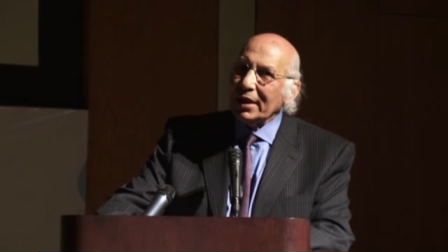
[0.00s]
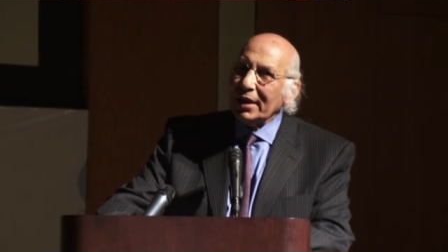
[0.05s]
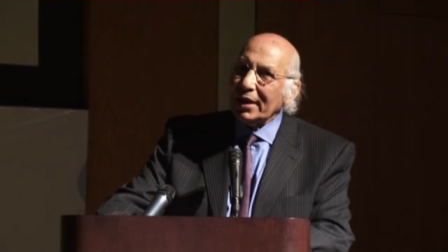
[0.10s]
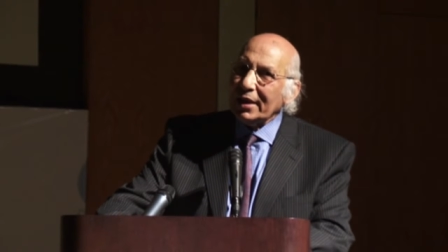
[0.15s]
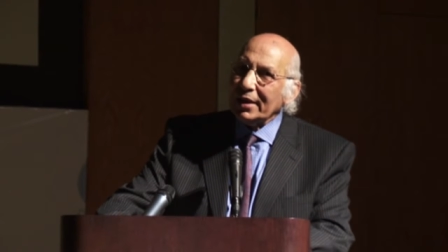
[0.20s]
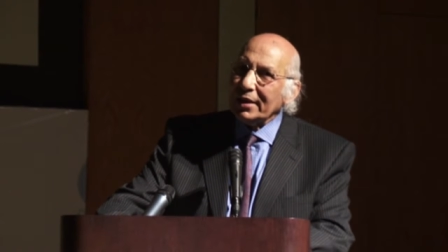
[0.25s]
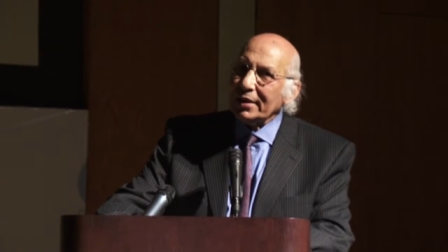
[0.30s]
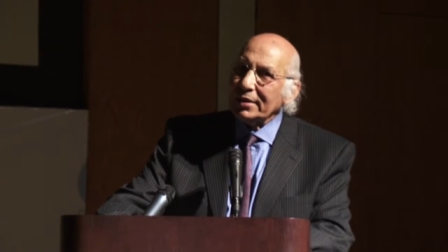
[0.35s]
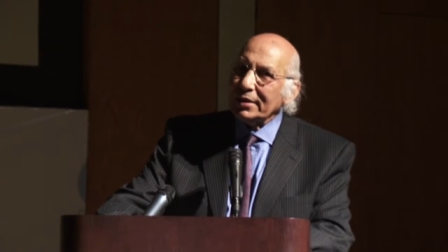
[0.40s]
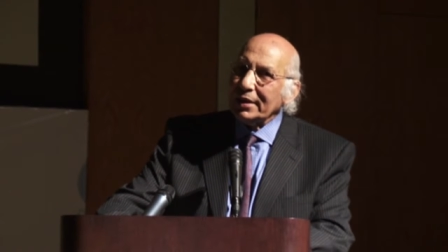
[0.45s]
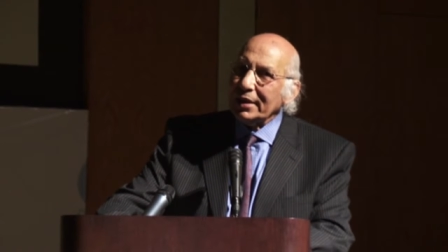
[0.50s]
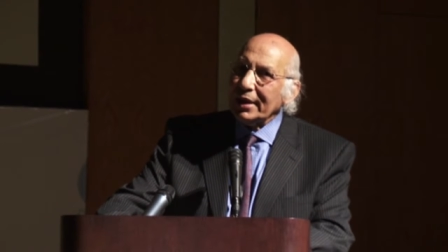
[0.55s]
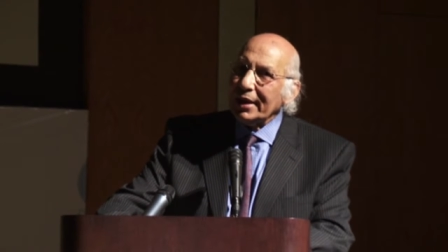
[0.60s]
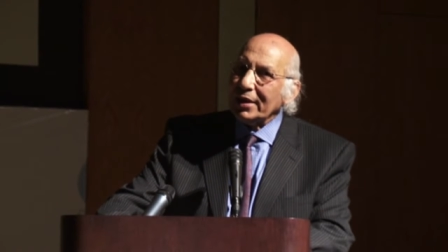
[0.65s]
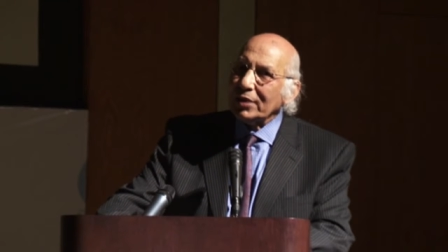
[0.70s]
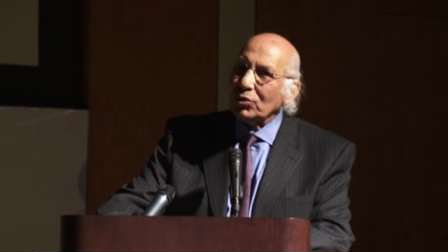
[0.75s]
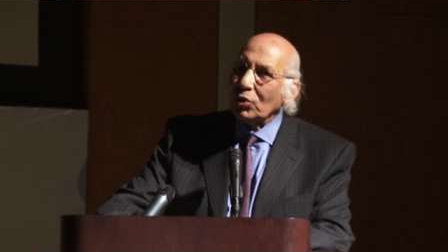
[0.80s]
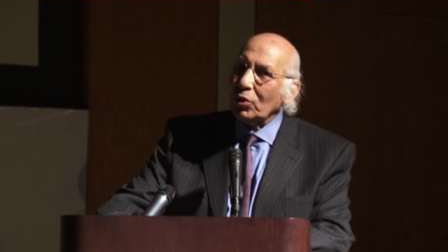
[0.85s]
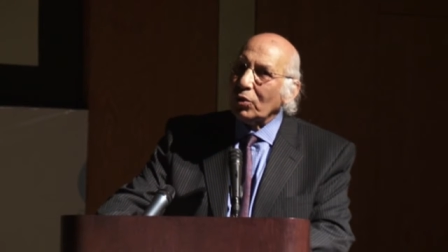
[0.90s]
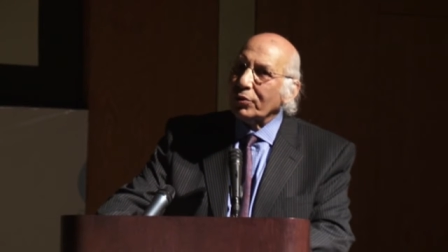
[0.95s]
and he
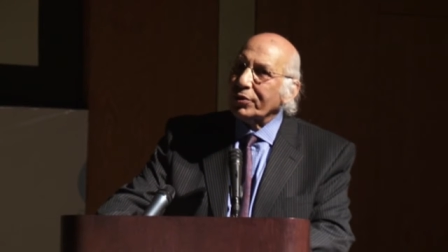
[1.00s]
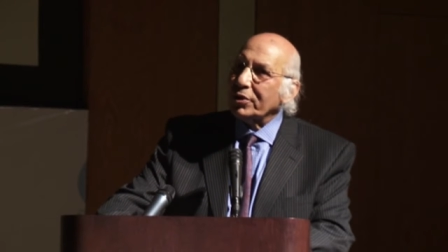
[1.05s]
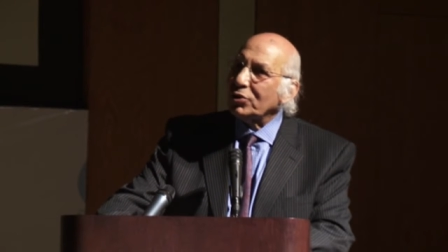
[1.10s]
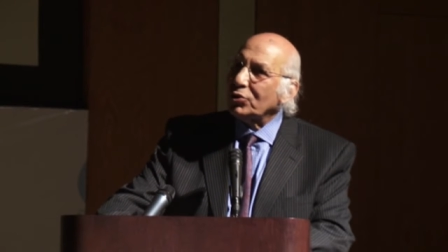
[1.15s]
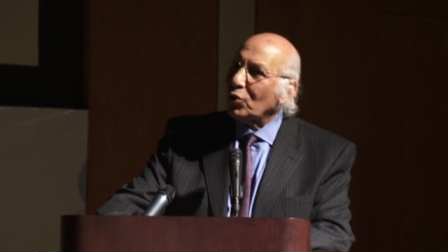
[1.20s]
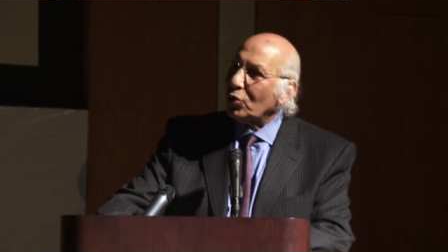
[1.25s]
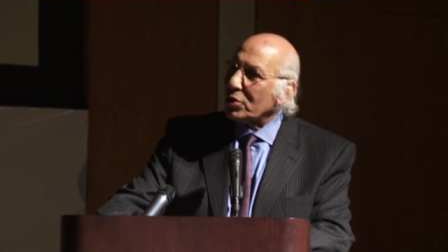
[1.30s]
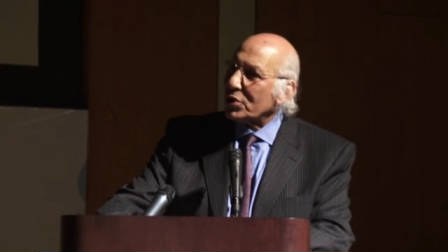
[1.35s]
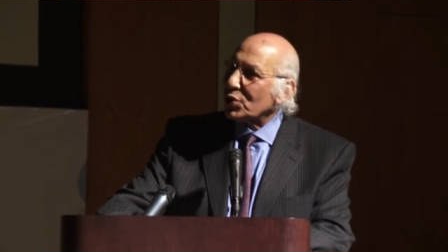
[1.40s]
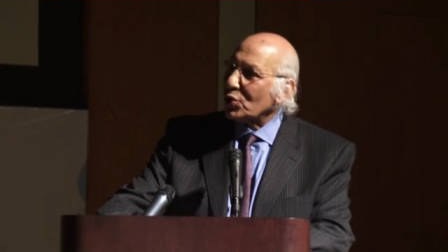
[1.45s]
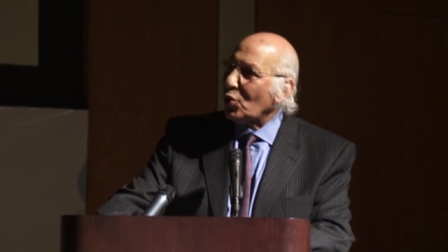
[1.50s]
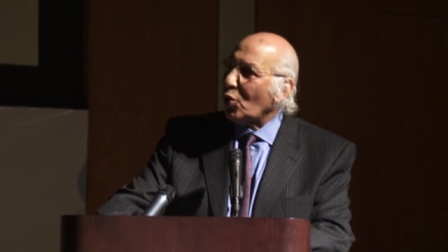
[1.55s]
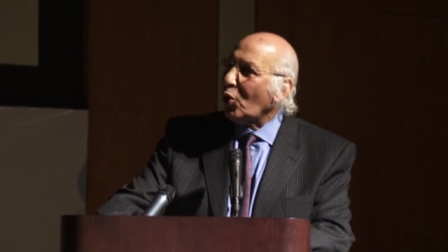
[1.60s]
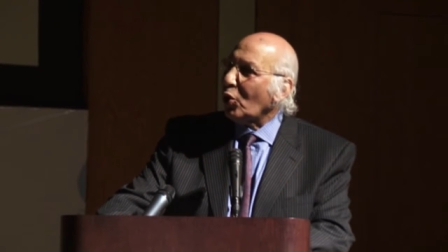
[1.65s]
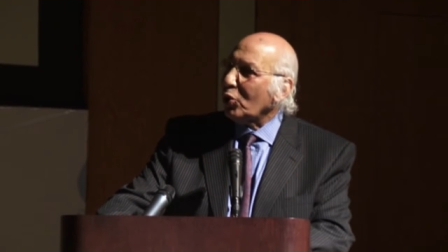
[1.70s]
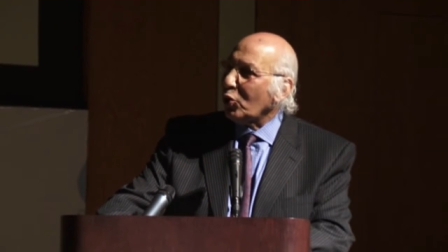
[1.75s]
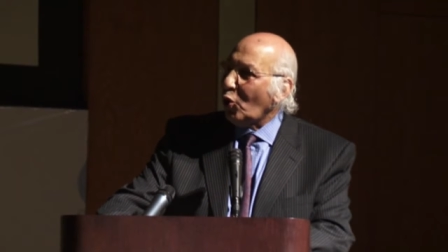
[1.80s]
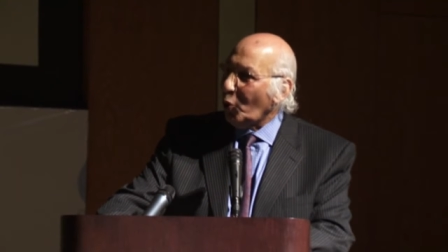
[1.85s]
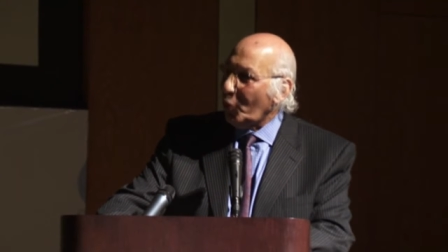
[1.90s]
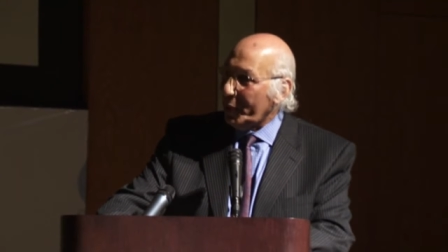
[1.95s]
had the doors
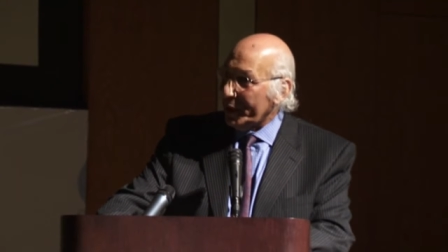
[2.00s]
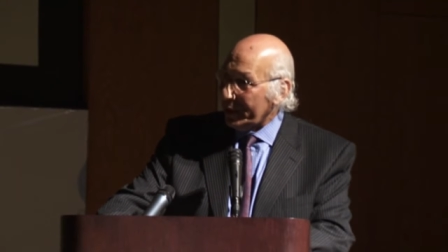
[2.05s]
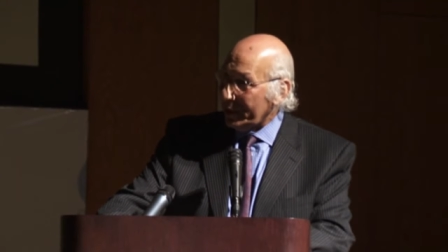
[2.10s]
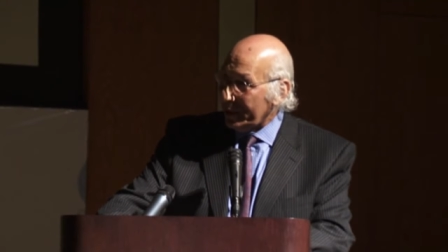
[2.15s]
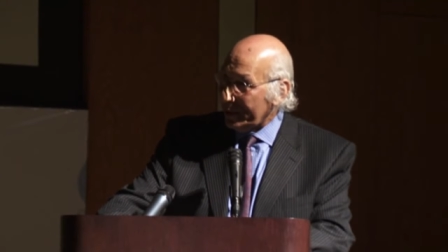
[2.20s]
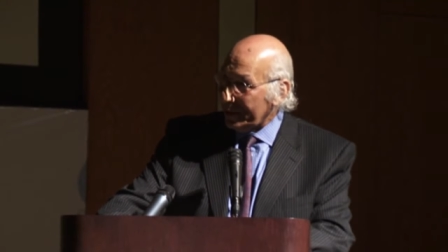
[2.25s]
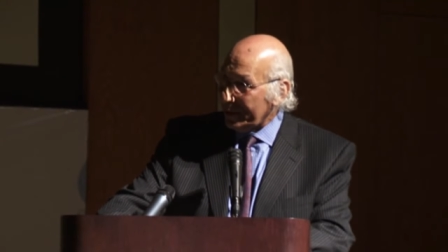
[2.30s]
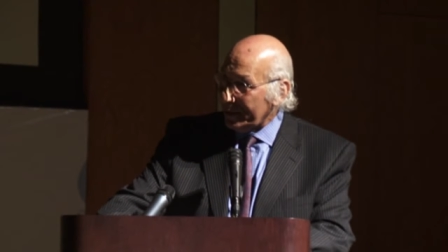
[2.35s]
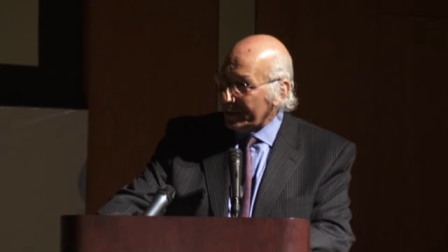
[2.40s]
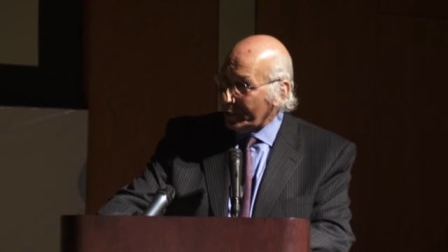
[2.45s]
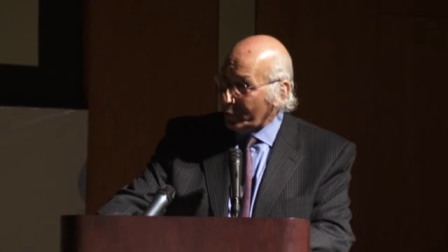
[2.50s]
all open